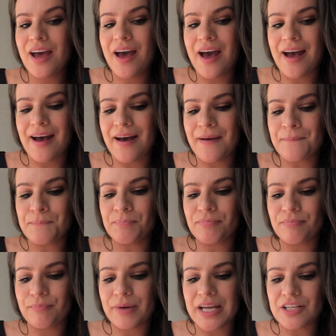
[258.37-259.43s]

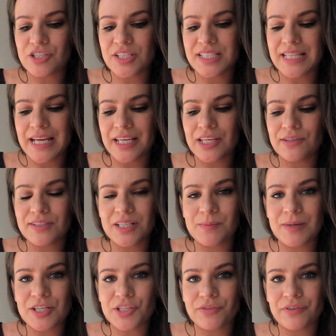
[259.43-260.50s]
But just thank you so
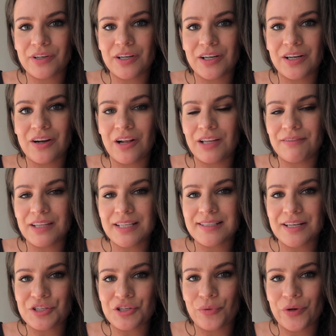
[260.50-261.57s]
much for all of the
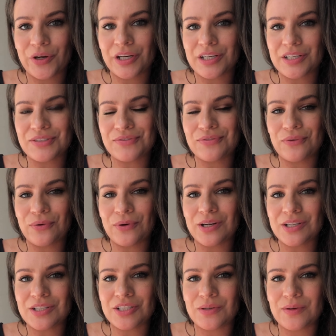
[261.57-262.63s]
essential workers for
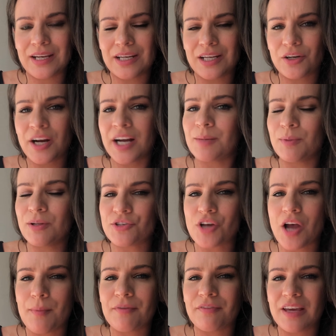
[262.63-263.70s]
doing an incredible
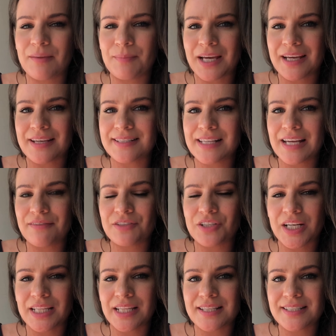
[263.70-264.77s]
job of keeping us safe
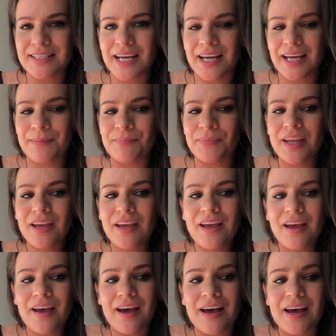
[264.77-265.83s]
during this time.
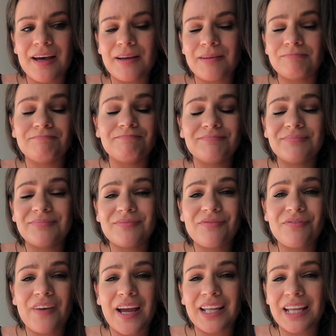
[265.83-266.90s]

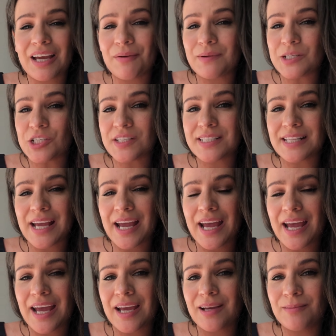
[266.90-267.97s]
Finally, I would just
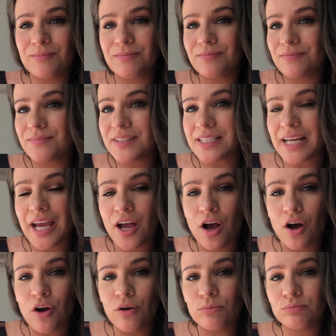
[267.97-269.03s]
say stay at
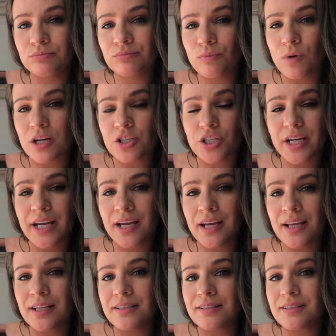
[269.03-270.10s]
home, wash your
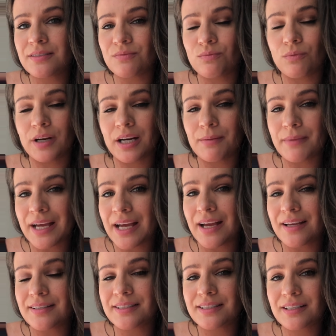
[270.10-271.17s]
hands, wear a
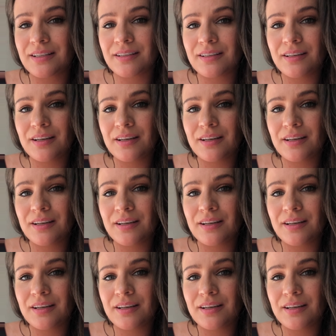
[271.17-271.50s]
mask,